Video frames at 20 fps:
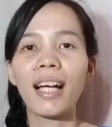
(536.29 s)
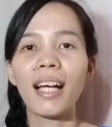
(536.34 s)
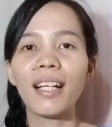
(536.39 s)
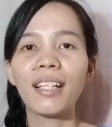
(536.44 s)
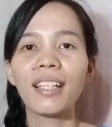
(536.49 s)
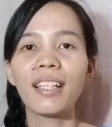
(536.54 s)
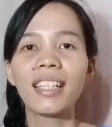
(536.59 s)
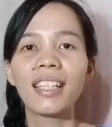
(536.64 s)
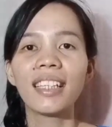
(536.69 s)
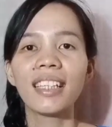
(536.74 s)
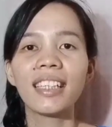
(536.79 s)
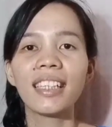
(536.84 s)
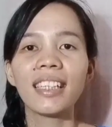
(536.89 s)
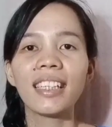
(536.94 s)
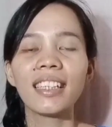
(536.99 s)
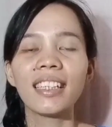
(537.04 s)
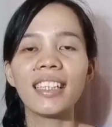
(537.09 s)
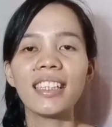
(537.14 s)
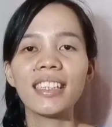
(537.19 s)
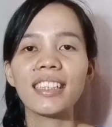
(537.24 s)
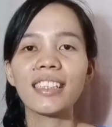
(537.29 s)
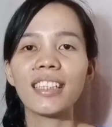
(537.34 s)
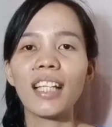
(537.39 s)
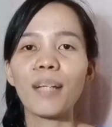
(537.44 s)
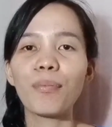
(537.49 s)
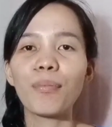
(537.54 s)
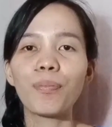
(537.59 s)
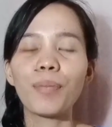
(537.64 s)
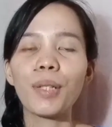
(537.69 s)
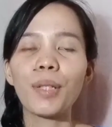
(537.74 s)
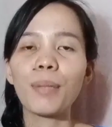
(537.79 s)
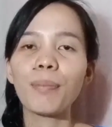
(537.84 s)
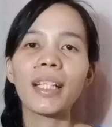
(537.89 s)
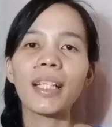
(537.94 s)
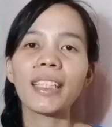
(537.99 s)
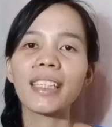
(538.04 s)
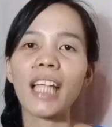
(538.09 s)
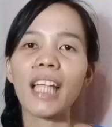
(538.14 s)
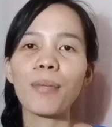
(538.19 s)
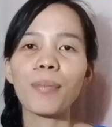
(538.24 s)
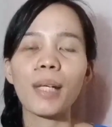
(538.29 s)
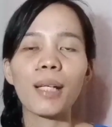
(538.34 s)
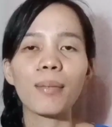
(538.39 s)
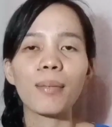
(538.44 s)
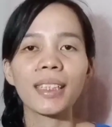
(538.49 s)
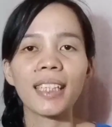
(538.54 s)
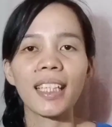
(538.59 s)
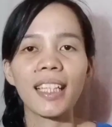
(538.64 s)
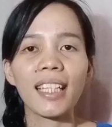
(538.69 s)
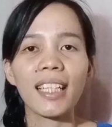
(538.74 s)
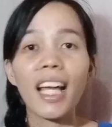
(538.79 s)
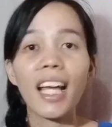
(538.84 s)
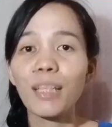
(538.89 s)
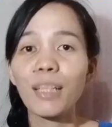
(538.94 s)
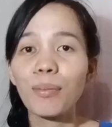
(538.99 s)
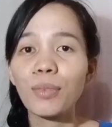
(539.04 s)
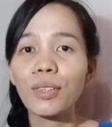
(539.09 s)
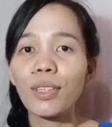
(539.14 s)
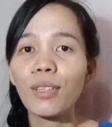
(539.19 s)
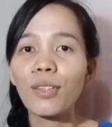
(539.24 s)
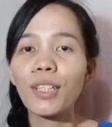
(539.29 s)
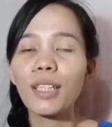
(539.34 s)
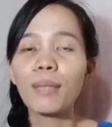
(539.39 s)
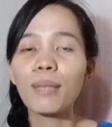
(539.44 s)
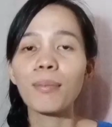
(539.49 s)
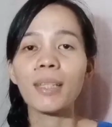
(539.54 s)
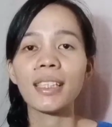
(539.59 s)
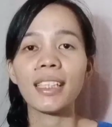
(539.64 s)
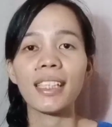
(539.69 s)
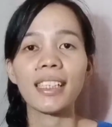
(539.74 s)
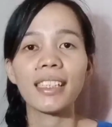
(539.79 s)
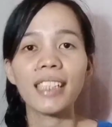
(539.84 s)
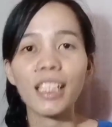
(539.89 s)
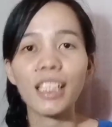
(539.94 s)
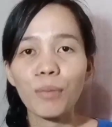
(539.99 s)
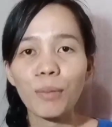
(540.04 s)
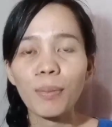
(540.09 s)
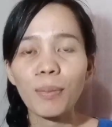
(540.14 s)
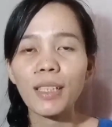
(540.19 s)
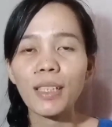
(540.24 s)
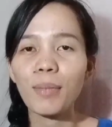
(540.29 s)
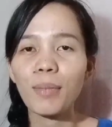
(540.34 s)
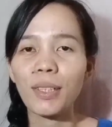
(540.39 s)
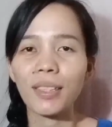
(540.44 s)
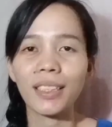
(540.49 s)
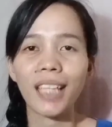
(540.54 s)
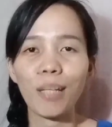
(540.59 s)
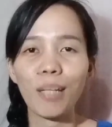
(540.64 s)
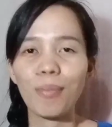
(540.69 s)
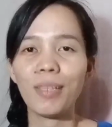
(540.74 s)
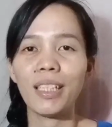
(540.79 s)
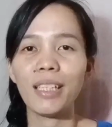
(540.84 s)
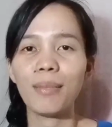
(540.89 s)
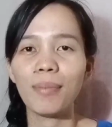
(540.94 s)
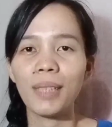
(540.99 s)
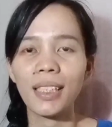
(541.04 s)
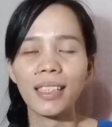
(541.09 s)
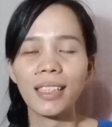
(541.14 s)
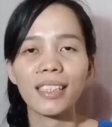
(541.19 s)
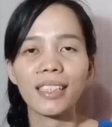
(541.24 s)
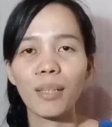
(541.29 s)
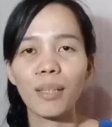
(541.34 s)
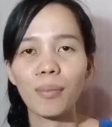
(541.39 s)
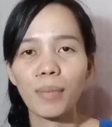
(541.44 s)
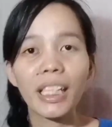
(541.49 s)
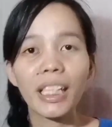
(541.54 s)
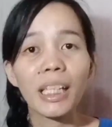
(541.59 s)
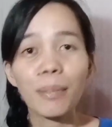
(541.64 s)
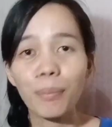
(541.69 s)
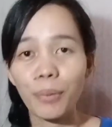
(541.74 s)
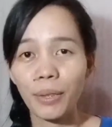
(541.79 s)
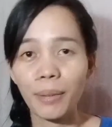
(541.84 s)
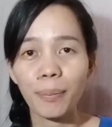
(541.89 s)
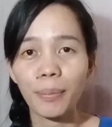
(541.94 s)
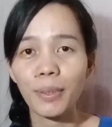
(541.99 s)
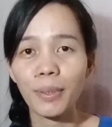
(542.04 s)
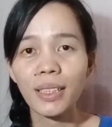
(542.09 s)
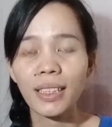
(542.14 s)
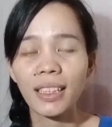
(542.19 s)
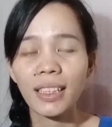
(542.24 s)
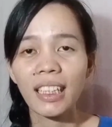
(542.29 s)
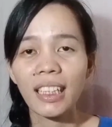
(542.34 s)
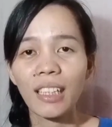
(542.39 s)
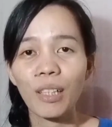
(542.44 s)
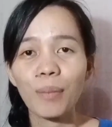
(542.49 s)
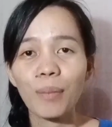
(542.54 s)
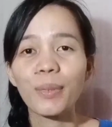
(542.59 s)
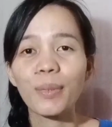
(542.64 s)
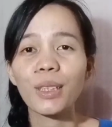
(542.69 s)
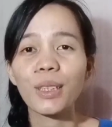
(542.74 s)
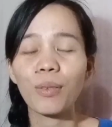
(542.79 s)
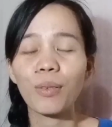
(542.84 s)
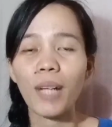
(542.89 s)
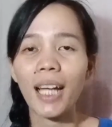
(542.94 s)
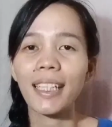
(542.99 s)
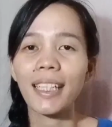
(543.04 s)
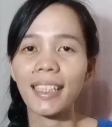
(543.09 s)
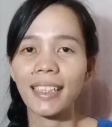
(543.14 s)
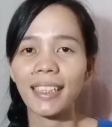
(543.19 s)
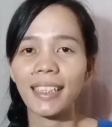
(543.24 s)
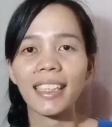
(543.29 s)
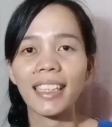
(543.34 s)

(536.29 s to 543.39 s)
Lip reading: Diba? This is the perfect time para mas kilalanin mo si Lord, mas isik mo pa siya because I believe this is the very purpose of this